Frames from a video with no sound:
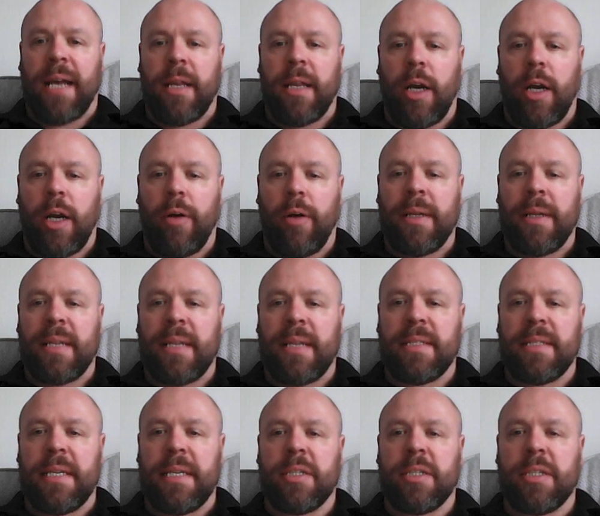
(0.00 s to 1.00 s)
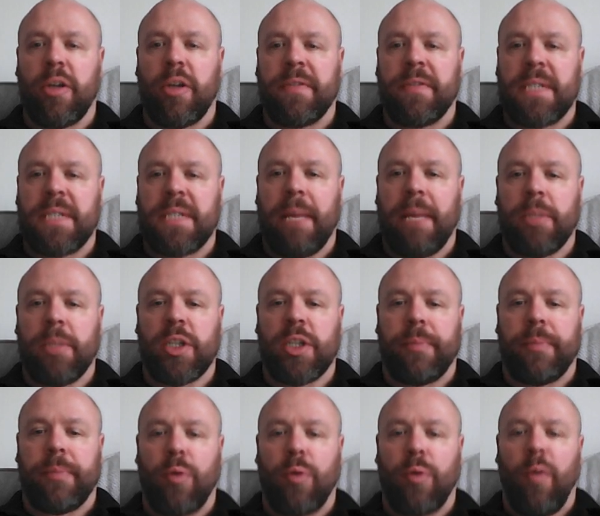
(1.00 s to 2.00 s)
the current sea surface temperature
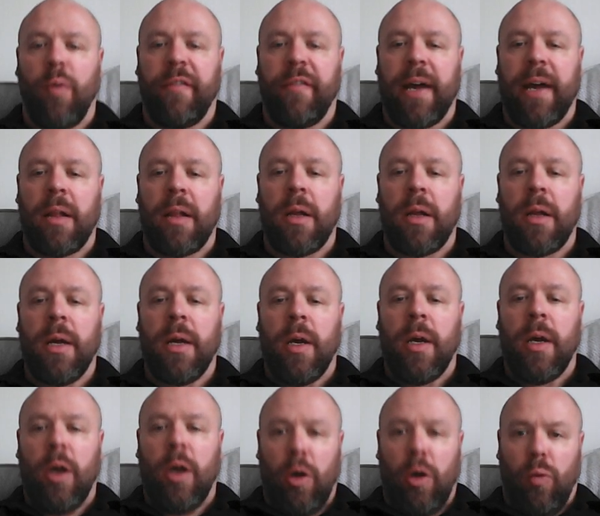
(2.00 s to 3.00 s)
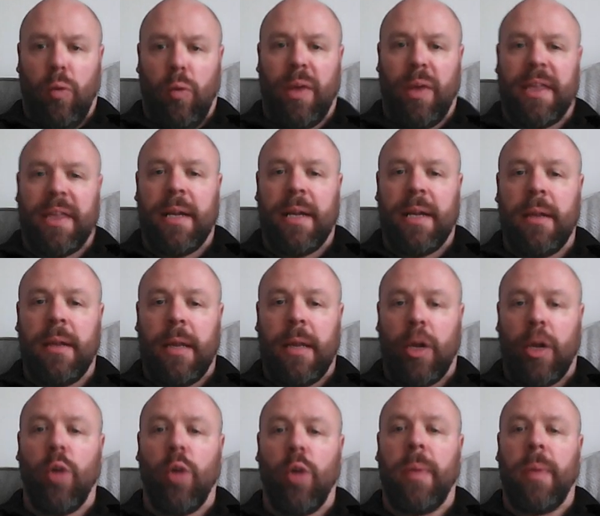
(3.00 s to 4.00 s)
profile within the
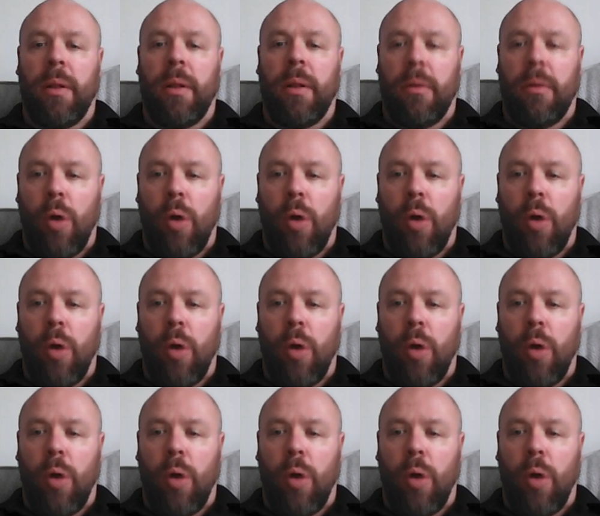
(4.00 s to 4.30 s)
global